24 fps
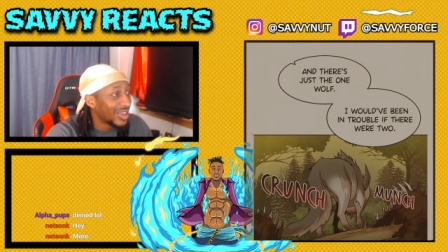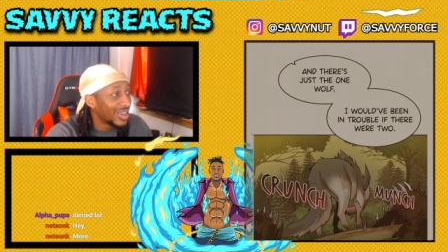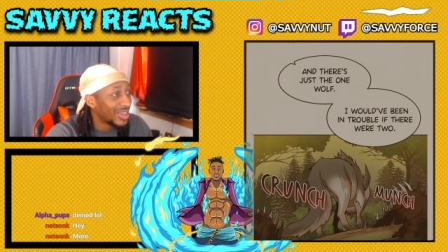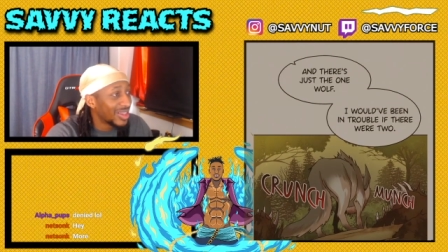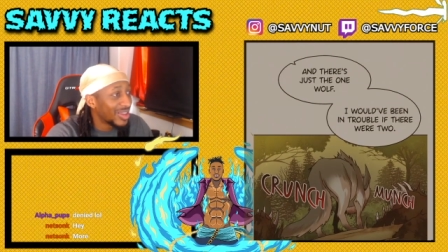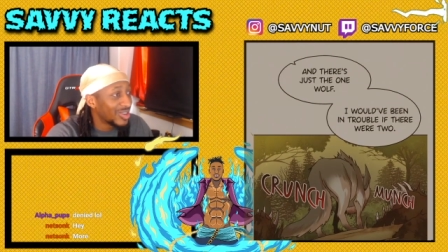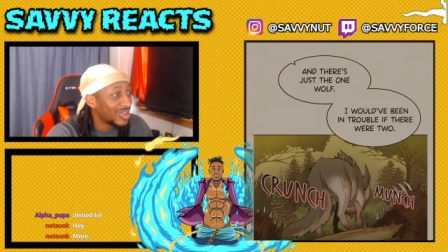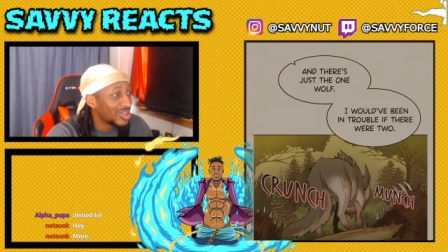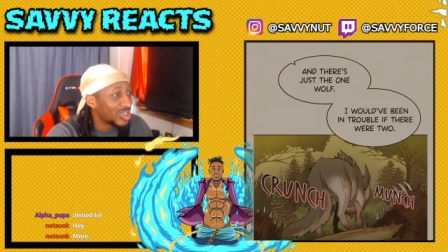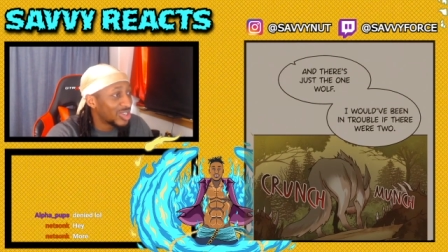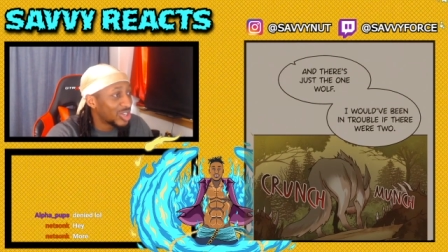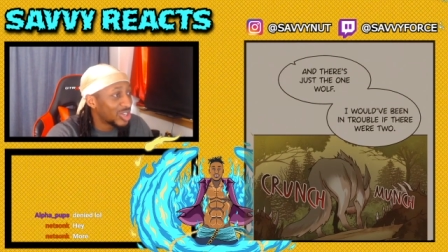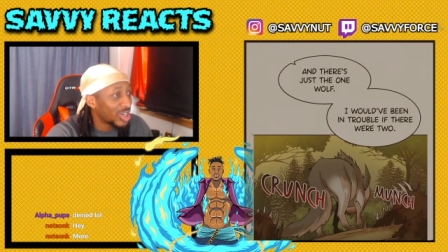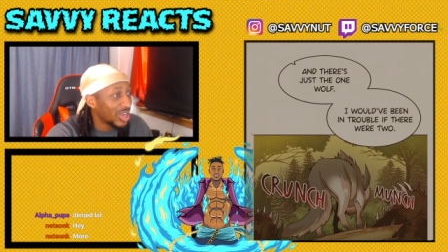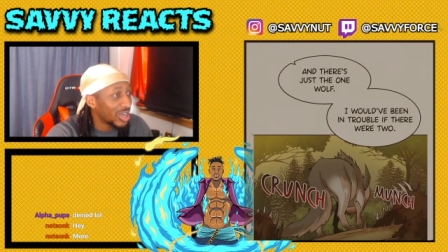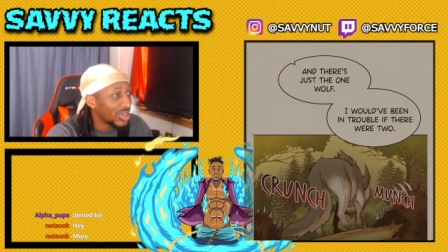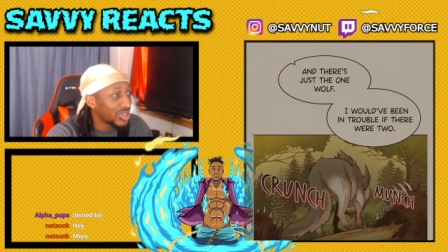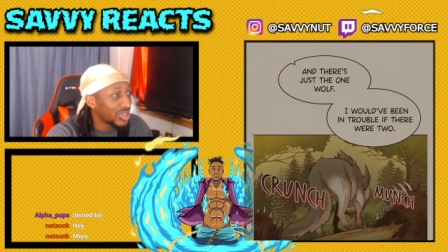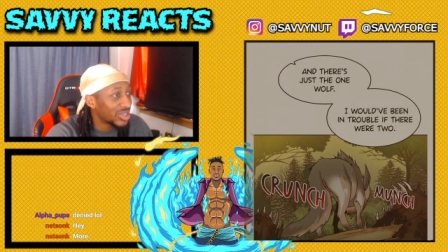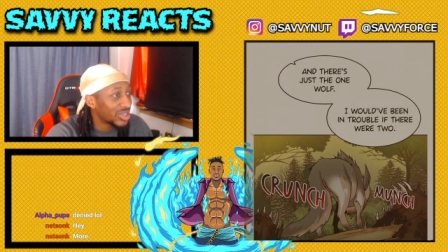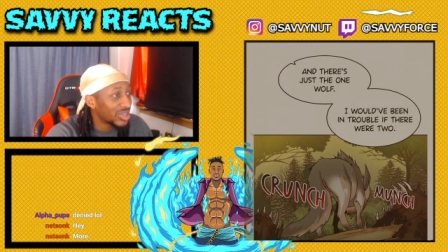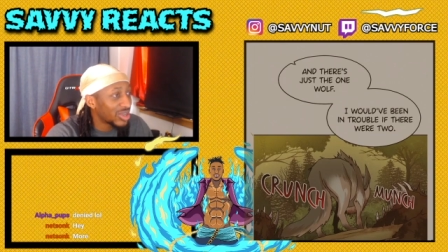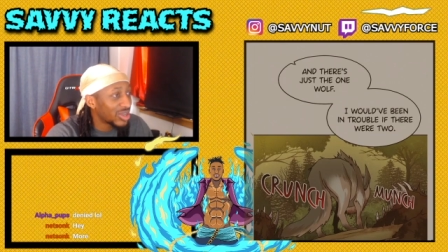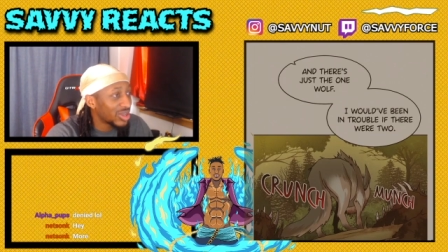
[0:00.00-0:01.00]
There's
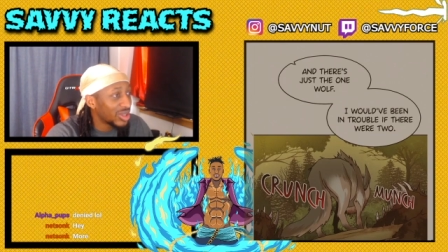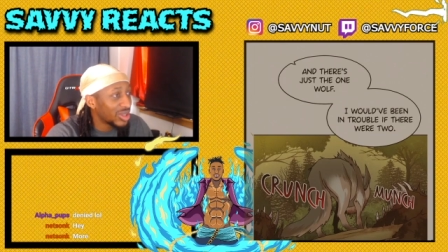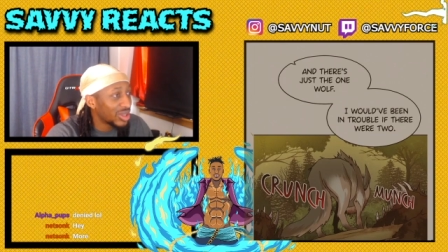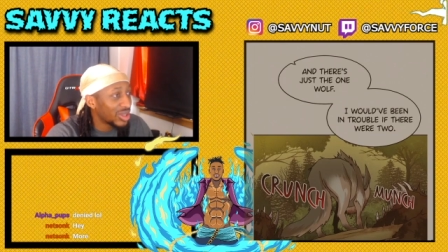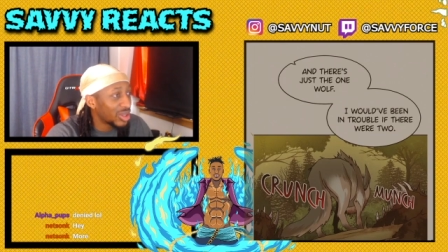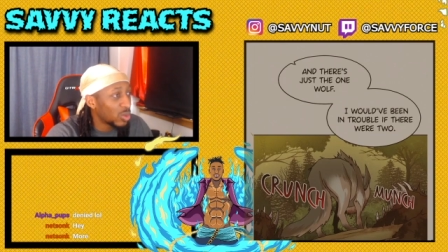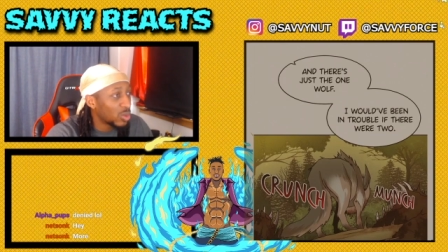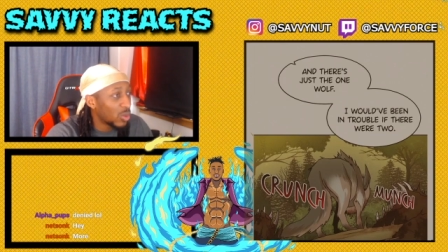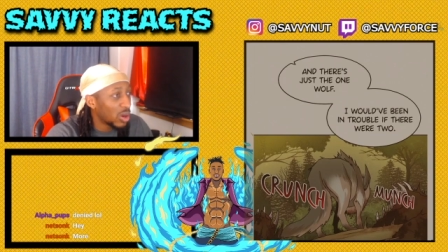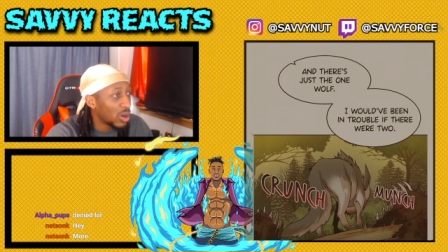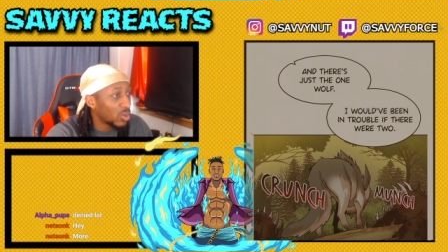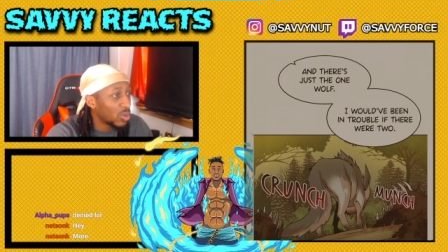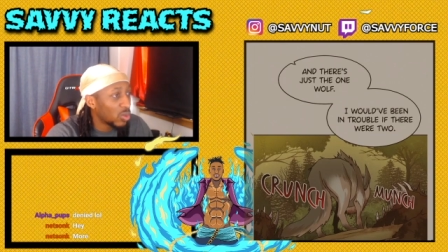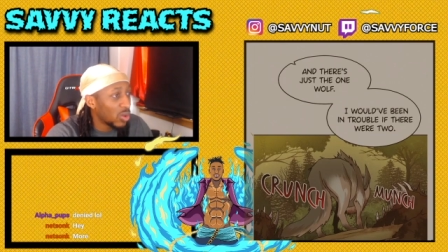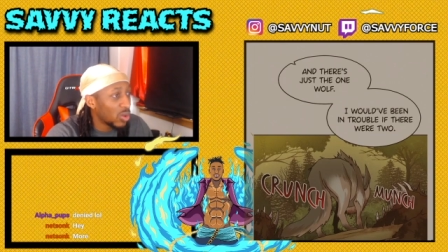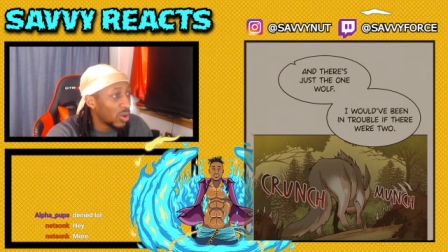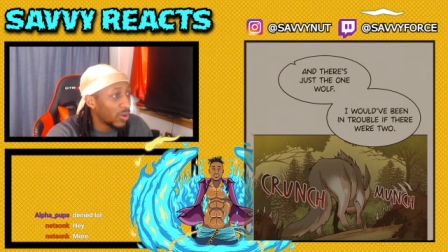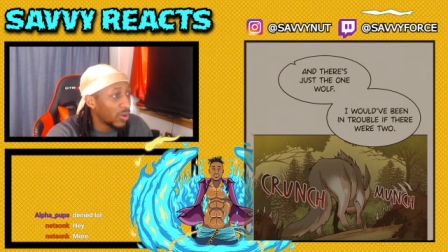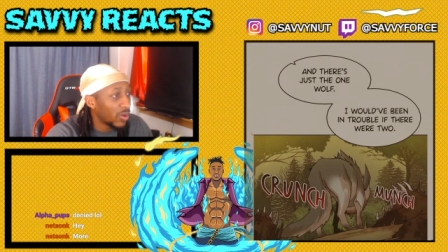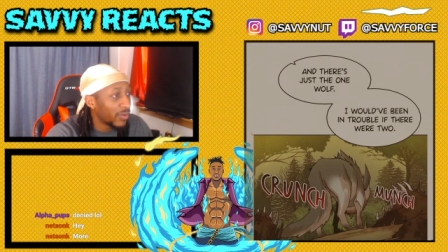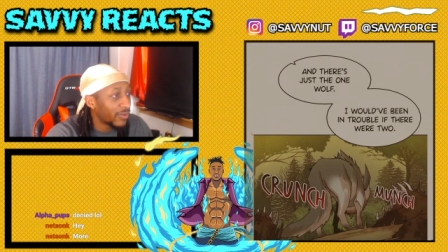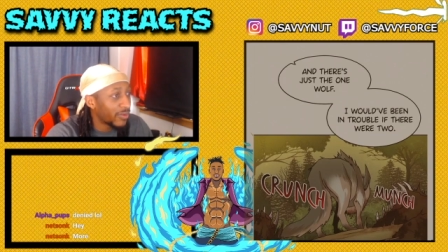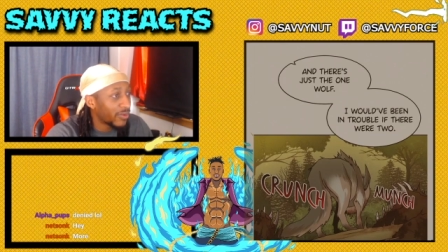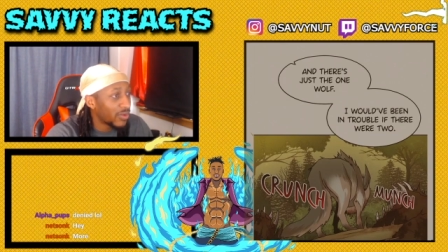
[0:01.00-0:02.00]
just the one
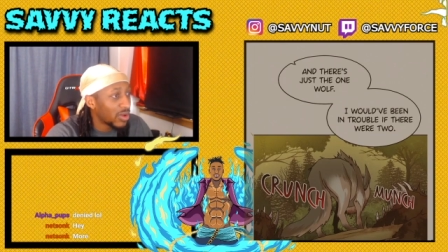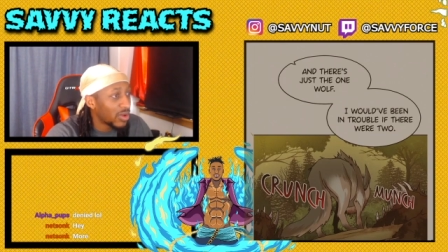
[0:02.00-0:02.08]
wolf.